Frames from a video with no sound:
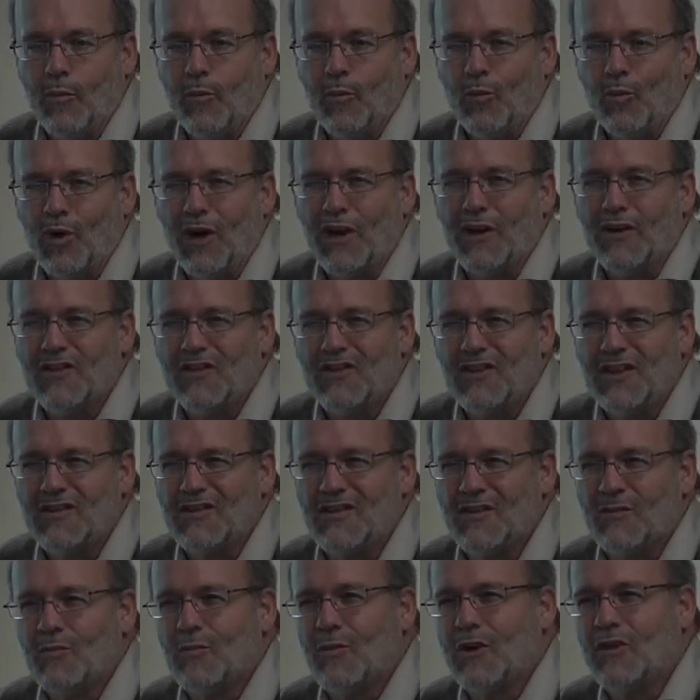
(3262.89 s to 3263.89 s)
we're going to see
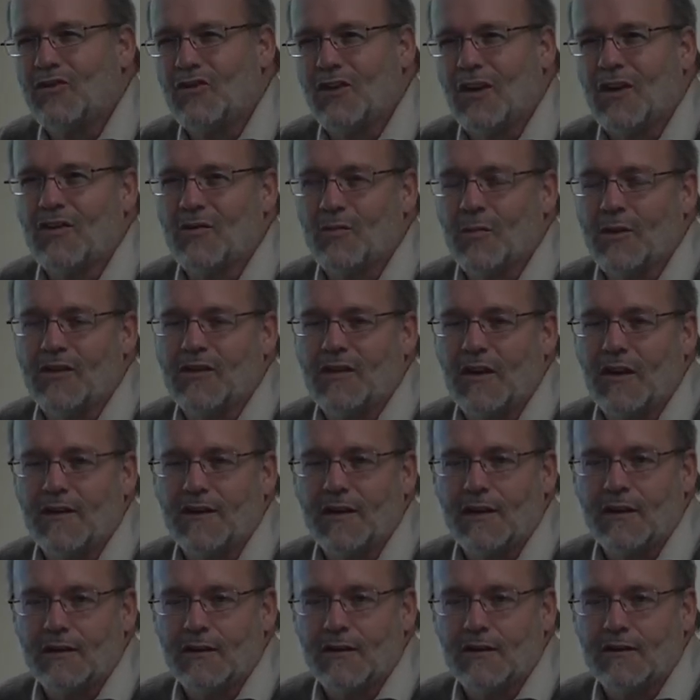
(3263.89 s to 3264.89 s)
some adjustments, I
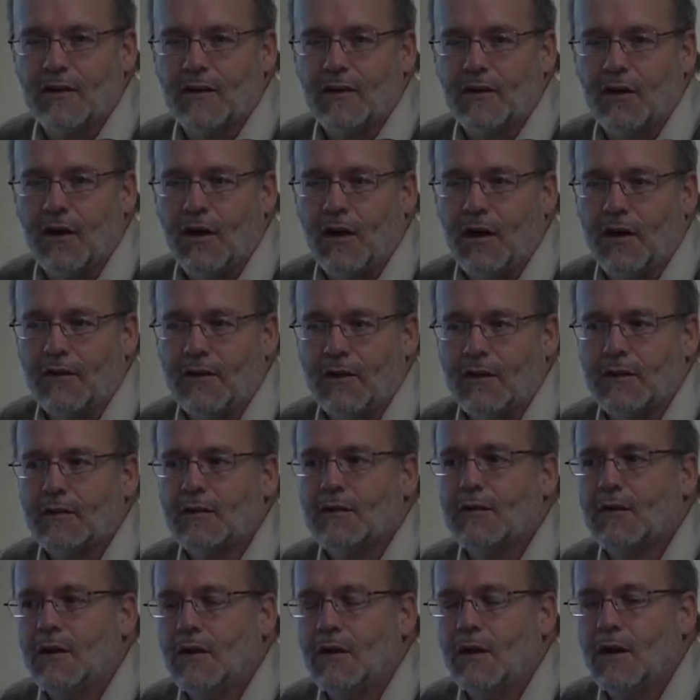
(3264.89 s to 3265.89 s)
think, to the law that
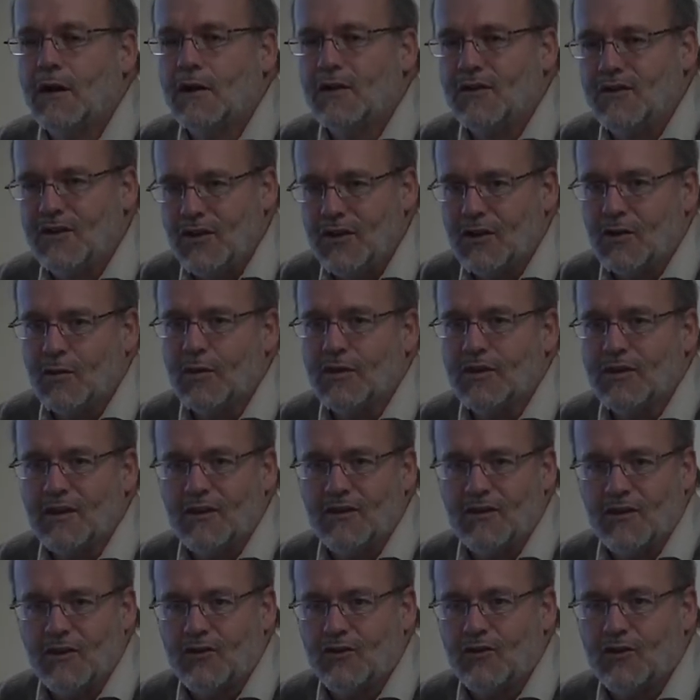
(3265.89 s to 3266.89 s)
deal with
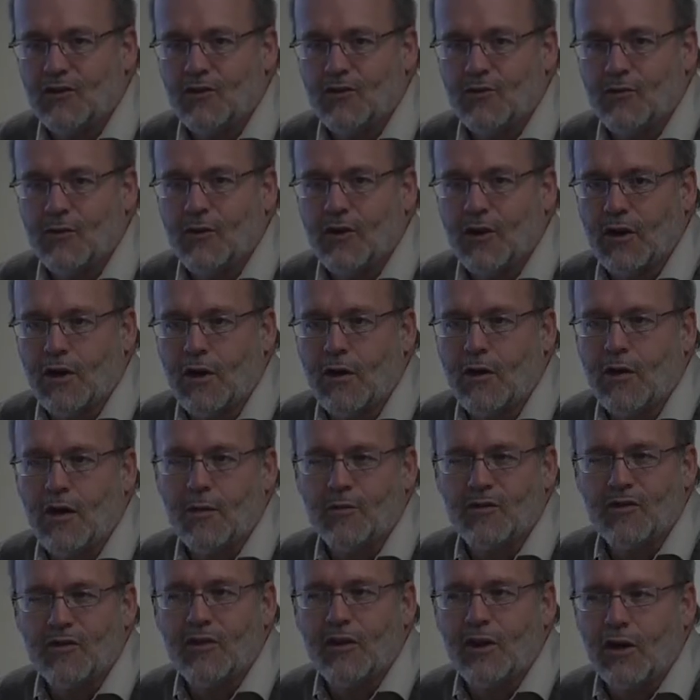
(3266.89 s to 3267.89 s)
these issues for the
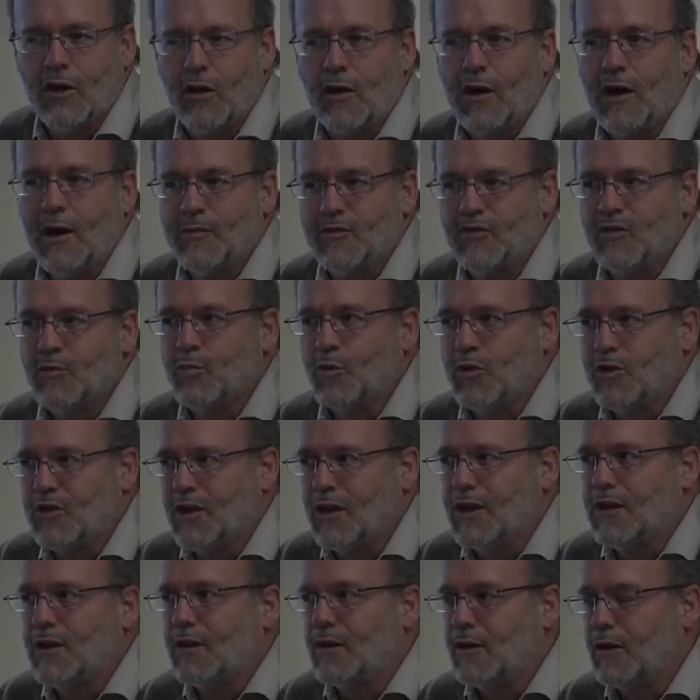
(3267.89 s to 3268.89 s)
co-ops. So the co-ops in
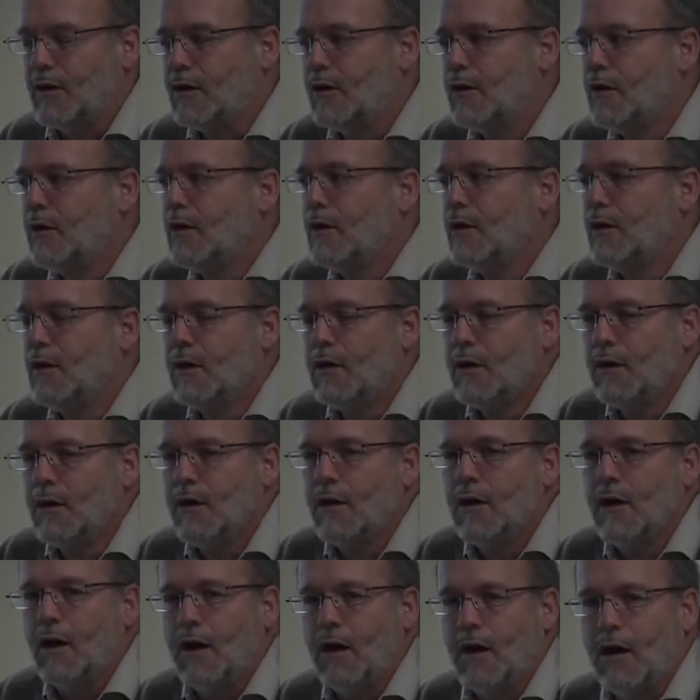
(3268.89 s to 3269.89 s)
particular
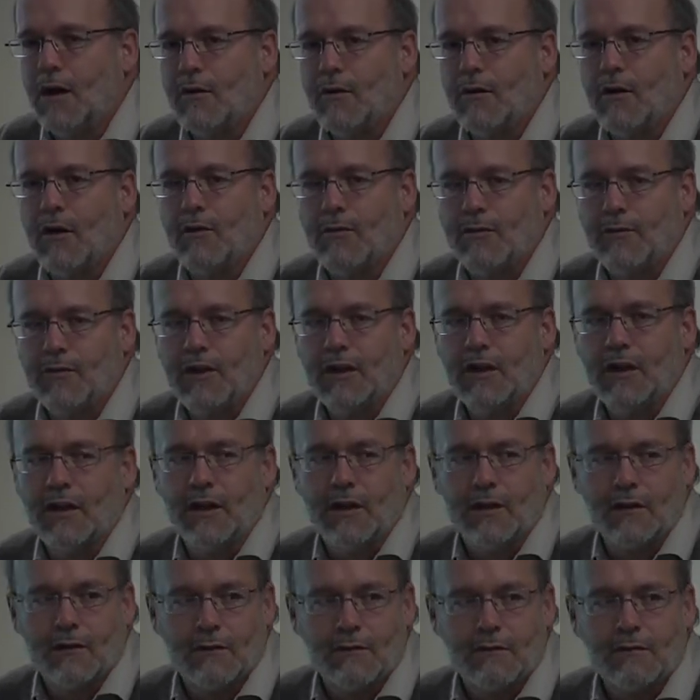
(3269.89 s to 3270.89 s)
are
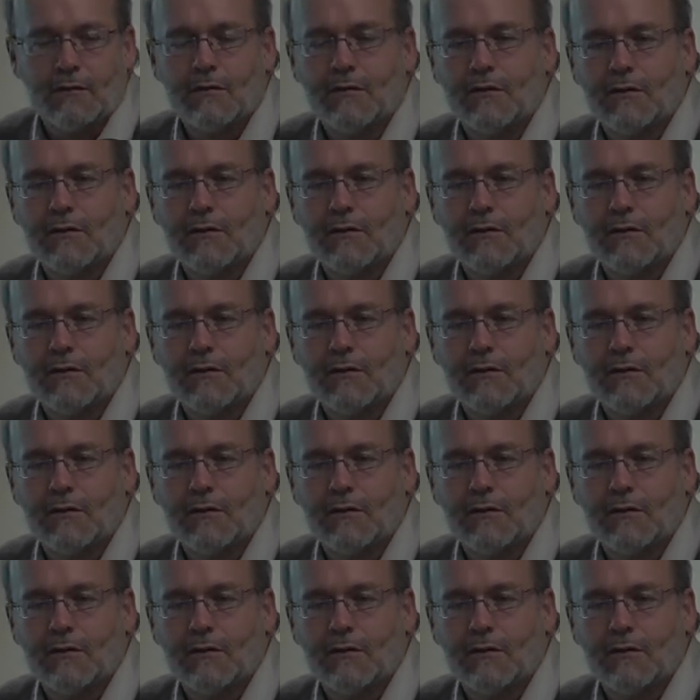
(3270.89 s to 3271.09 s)
feeling,